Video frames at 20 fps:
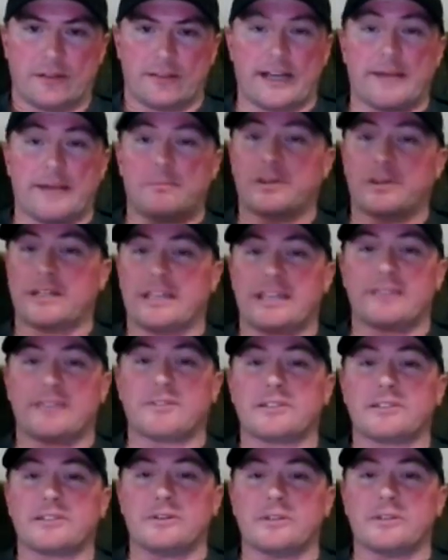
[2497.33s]
not money
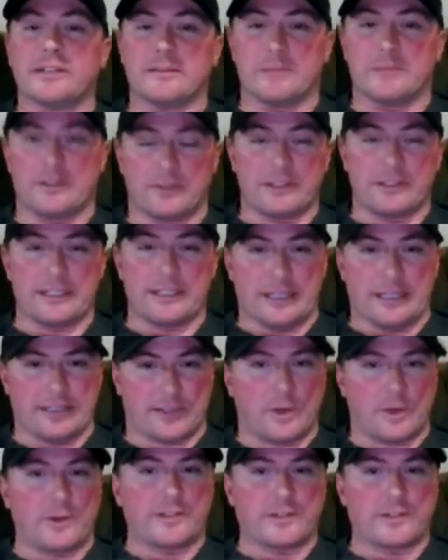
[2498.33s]
given to him. It,
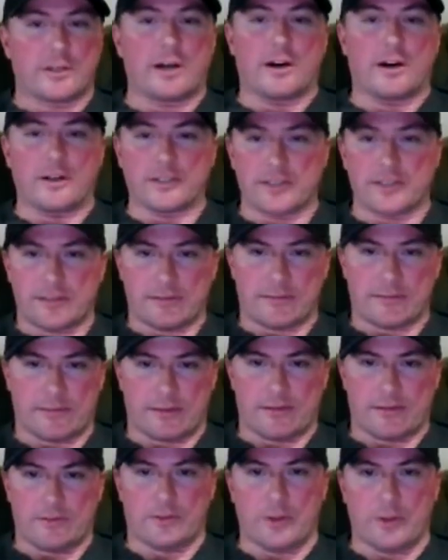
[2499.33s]
it's going to cost.
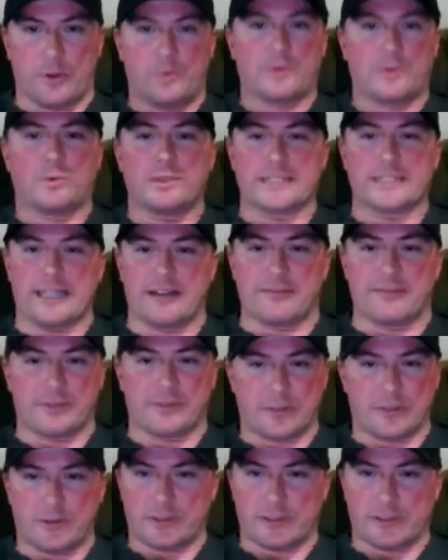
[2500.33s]
No one was
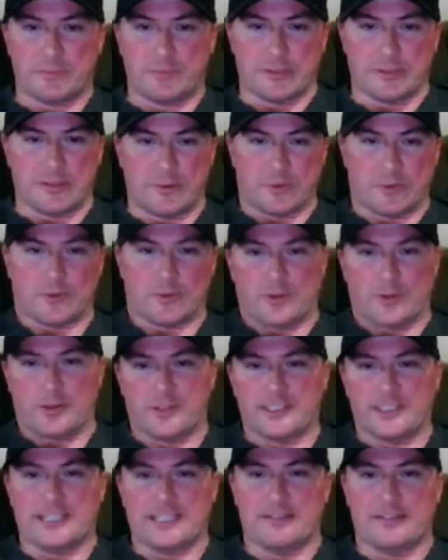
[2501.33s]
ever going to put cornhole
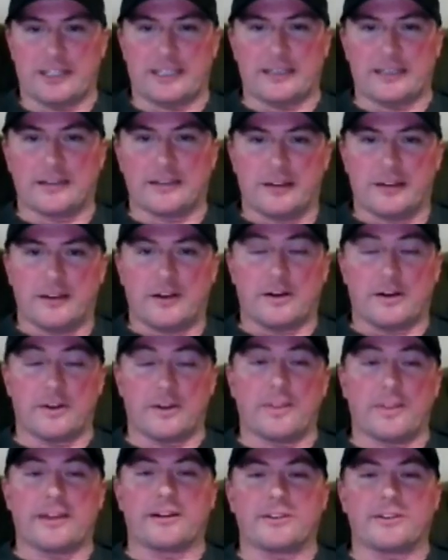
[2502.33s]
on TV
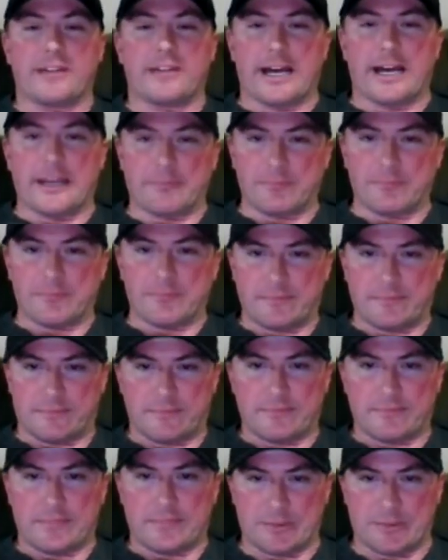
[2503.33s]
on their dime.
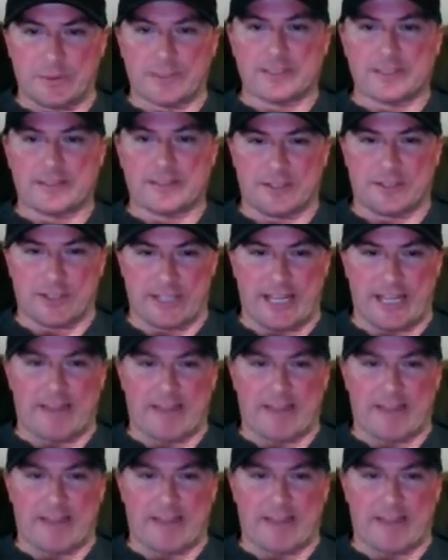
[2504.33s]
It was going to